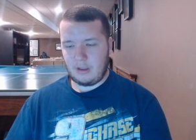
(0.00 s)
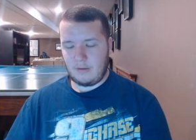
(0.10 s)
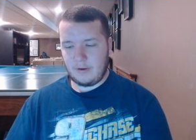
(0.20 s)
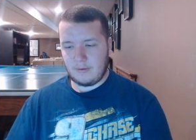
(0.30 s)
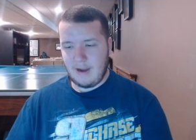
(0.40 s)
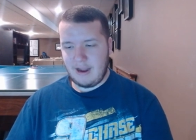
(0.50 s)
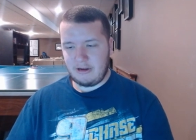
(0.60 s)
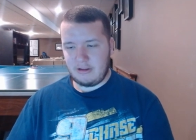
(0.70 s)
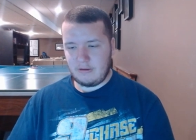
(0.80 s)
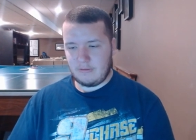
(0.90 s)
we were
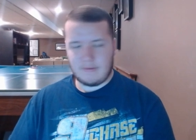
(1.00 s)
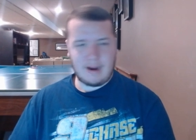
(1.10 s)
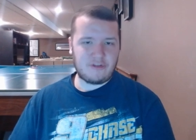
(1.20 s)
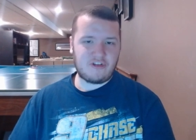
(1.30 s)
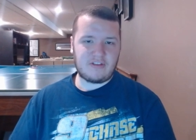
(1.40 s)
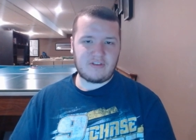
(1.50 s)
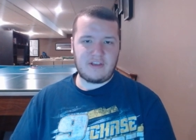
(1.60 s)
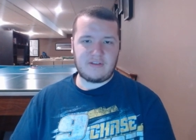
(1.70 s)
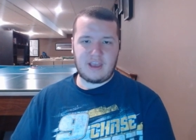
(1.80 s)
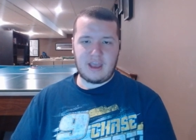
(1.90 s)
riding the, we were riding jet
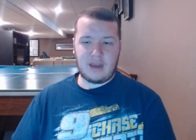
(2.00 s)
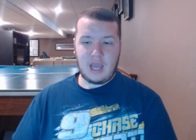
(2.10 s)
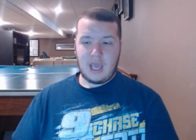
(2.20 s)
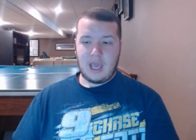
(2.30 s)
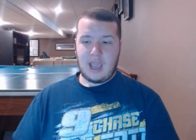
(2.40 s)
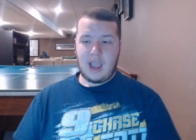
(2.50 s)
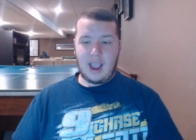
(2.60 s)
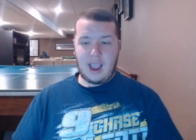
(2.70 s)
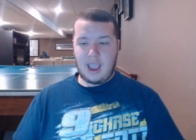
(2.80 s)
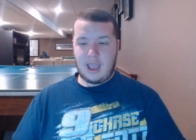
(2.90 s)
skis again,
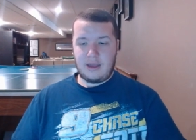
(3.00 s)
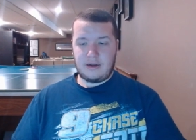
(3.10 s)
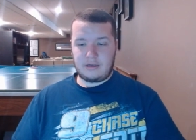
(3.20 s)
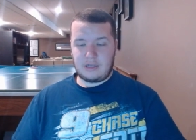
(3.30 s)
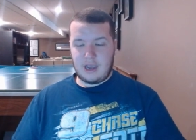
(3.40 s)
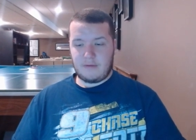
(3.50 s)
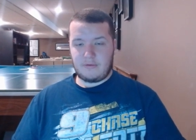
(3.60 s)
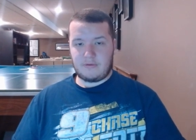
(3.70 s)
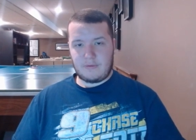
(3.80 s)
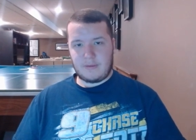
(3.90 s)
and I
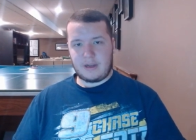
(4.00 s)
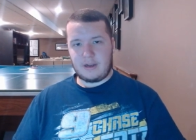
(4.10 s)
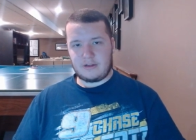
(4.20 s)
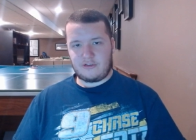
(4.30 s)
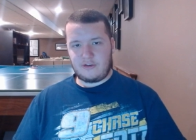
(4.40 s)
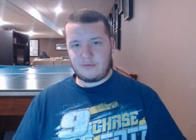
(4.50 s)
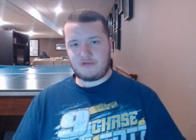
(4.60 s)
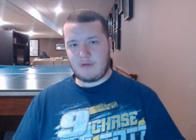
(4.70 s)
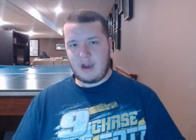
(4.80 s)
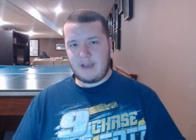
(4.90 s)
was with my cousin. She
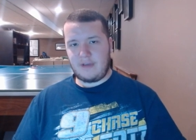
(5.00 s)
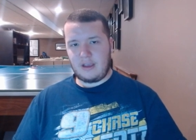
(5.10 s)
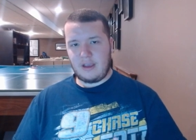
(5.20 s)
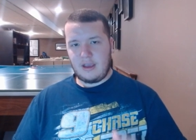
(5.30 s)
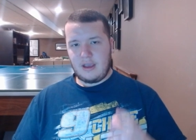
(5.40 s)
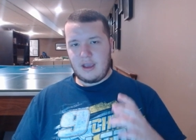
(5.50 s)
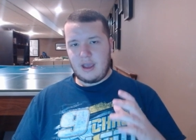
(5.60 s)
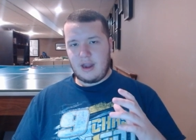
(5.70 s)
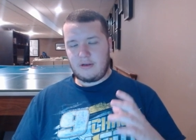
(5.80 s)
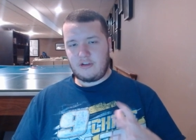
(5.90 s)
was driving,
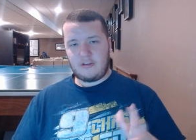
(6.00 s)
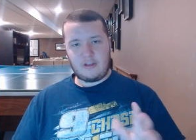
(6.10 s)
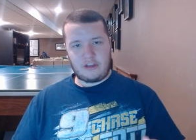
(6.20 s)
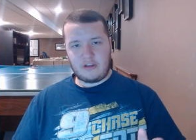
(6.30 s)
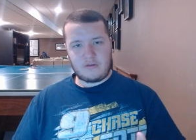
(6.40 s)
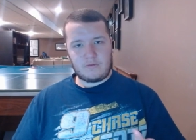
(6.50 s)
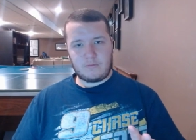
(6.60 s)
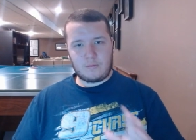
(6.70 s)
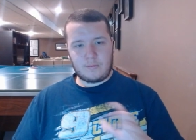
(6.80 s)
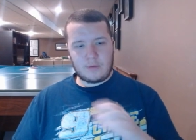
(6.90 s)
and she's, she's a
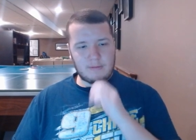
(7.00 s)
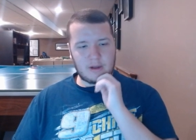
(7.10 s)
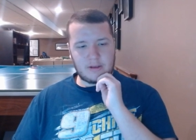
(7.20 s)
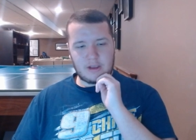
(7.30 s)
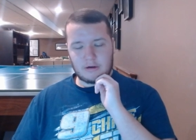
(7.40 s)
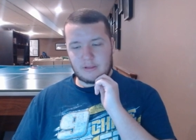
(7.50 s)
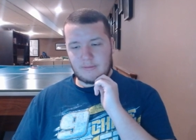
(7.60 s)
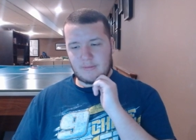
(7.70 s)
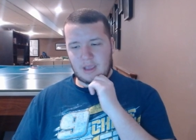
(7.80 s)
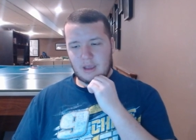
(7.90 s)
good amount younger
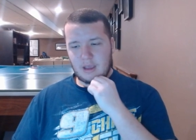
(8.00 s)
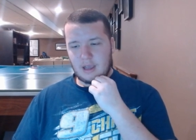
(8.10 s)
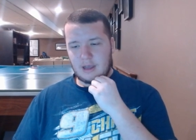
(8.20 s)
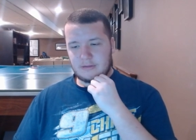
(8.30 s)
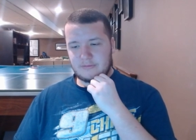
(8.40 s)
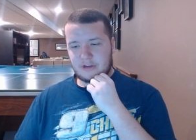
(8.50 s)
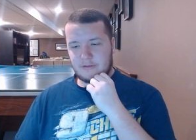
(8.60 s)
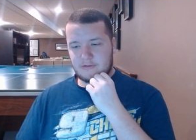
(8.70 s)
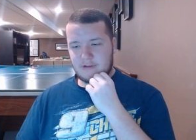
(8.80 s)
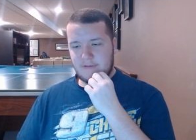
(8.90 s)
than me. Uh,
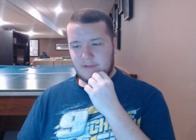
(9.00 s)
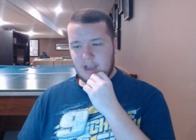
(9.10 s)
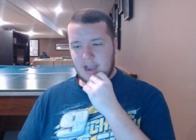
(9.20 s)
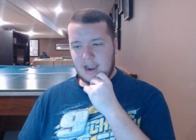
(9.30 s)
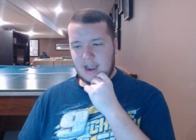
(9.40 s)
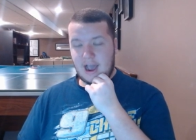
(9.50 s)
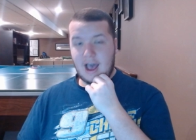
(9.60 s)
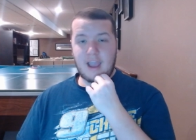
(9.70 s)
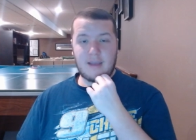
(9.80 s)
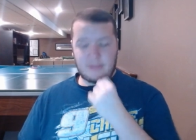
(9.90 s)
she was driving. I
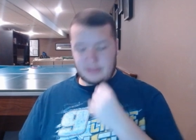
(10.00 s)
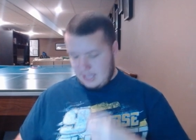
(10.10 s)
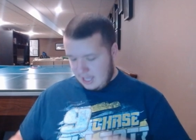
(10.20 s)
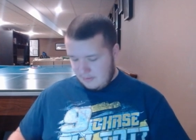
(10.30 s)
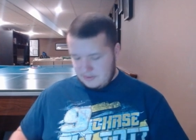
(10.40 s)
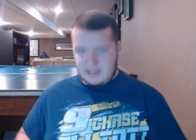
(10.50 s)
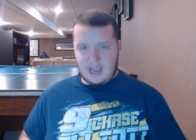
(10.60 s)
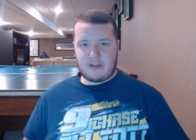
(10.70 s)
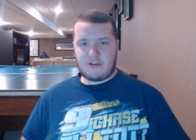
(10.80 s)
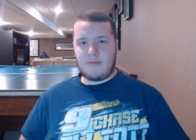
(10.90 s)
I but the key was
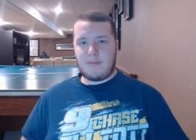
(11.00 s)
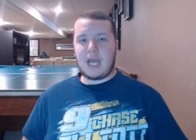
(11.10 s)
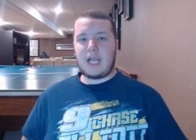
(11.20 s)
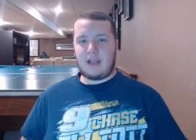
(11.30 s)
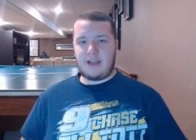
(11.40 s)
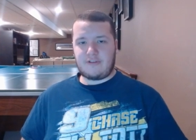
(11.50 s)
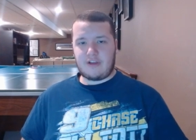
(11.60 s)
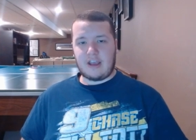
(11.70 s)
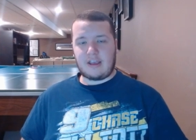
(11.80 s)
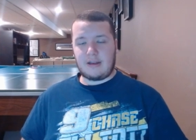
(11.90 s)
attached to my life
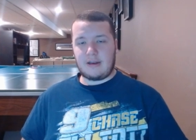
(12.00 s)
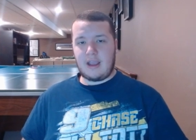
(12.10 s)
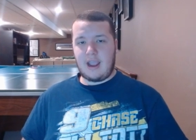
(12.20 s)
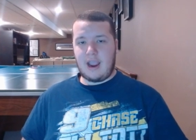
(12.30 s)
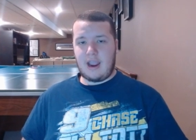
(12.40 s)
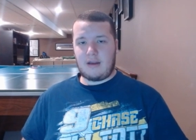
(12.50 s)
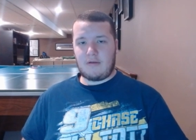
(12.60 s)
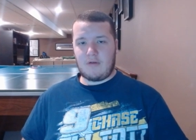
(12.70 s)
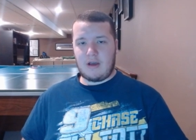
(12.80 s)
jacket, and